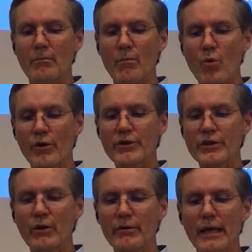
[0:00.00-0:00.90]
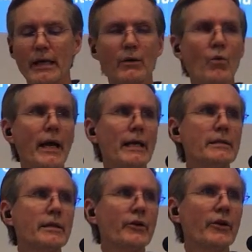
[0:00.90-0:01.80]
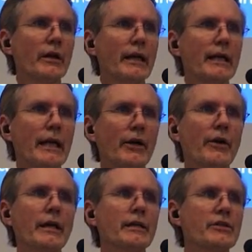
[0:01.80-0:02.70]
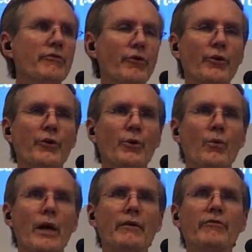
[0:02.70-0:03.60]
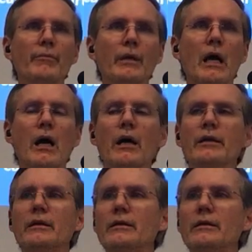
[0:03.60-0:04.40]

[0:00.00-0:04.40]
more so than in ways that are going to carry us further away from God.